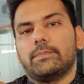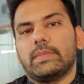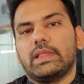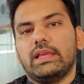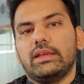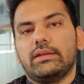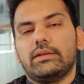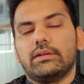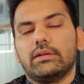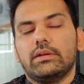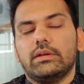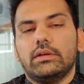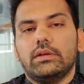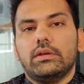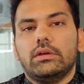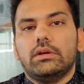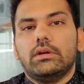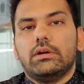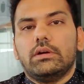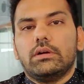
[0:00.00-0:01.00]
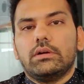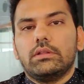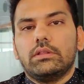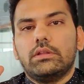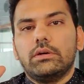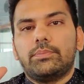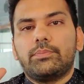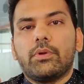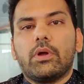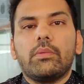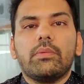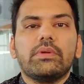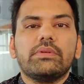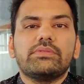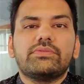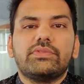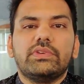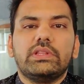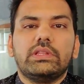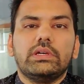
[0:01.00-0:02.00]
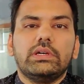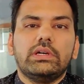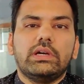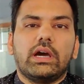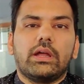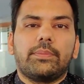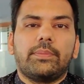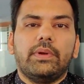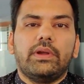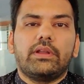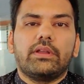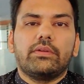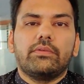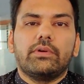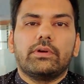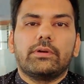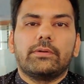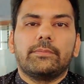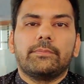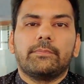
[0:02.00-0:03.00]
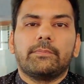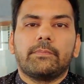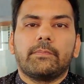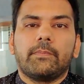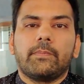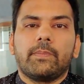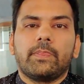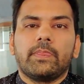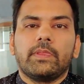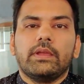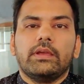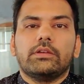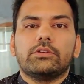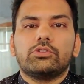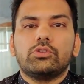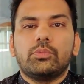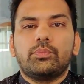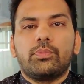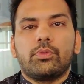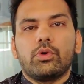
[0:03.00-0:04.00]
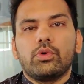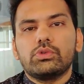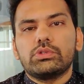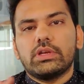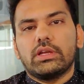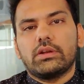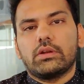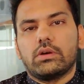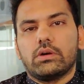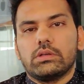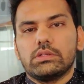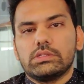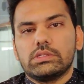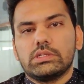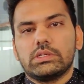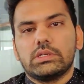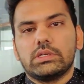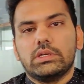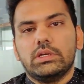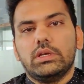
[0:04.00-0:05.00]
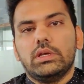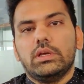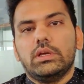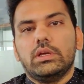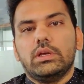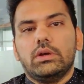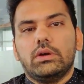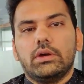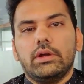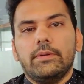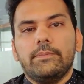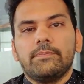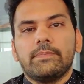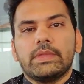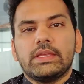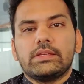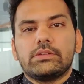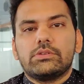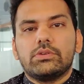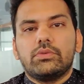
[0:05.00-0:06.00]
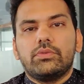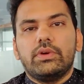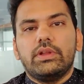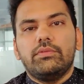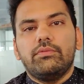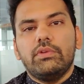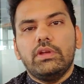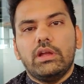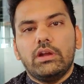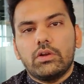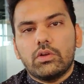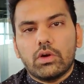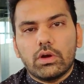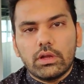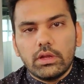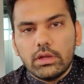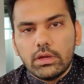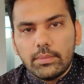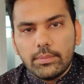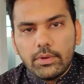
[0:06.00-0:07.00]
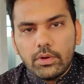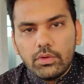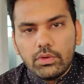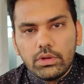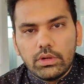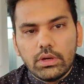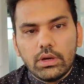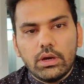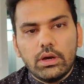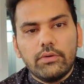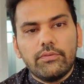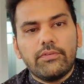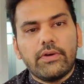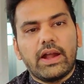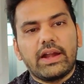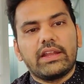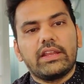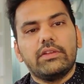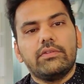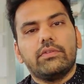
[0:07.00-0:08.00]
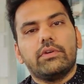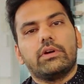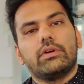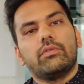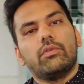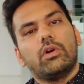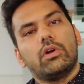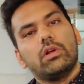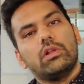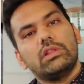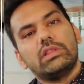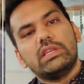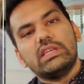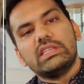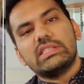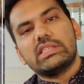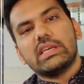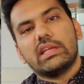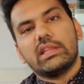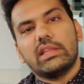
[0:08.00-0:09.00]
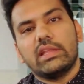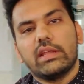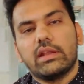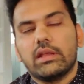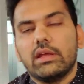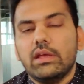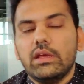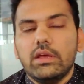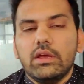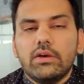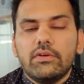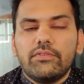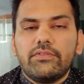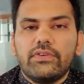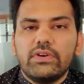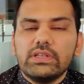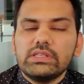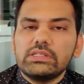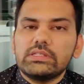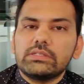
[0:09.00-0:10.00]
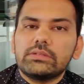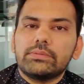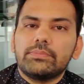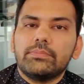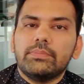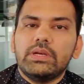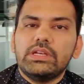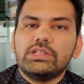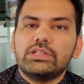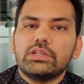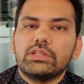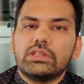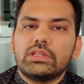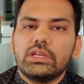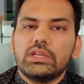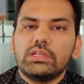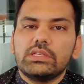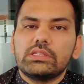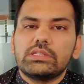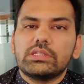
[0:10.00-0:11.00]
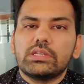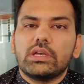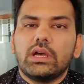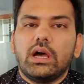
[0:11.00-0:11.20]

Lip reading: like the problems with a carpentry work. So pros and cons. Okay. So when we are talking about factory work, what all things are there? First major things